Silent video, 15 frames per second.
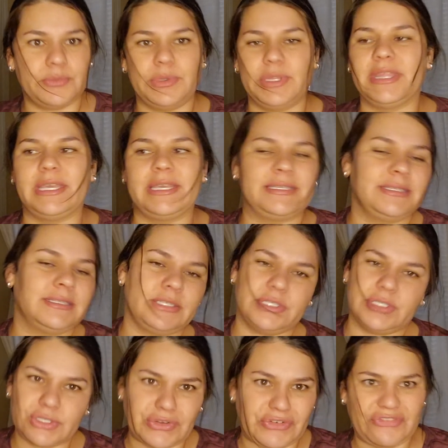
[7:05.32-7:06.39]
when things
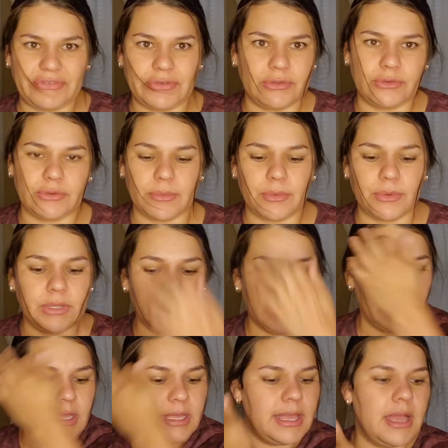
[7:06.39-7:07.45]
just don't feel normal.
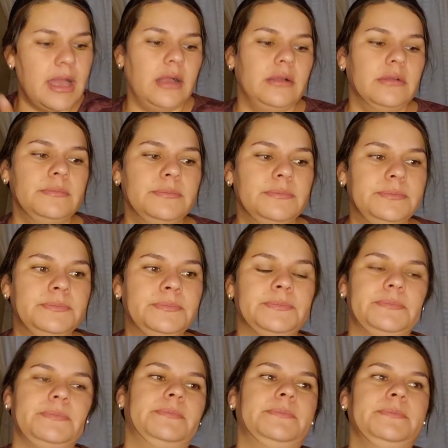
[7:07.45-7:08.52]

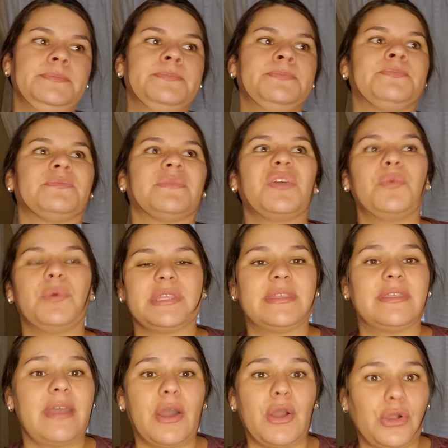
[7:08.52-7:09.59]
It
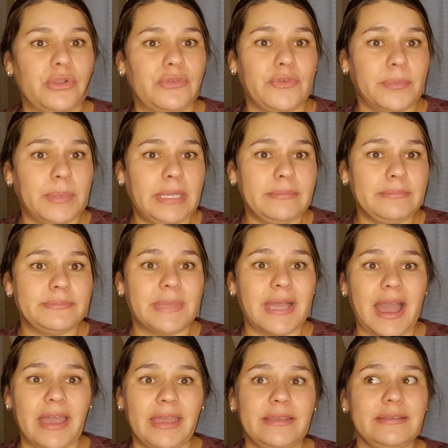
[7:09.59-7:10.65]
wasn't that hard for me.
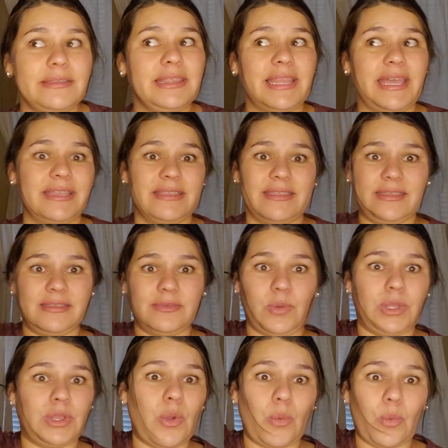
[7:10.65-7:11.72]
I liked this
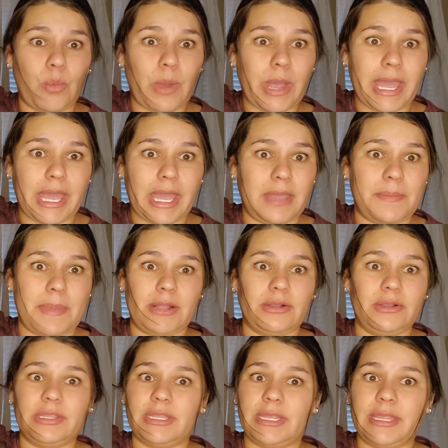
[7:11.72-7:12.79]
one way
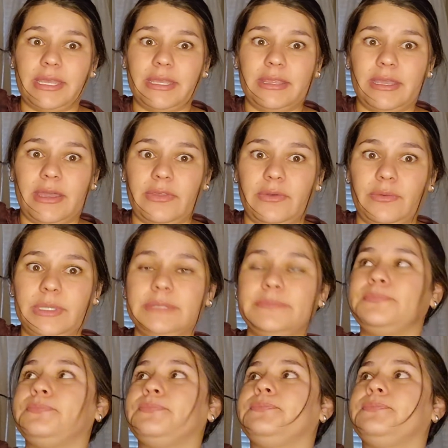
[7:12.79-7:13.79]
better than I liked the other one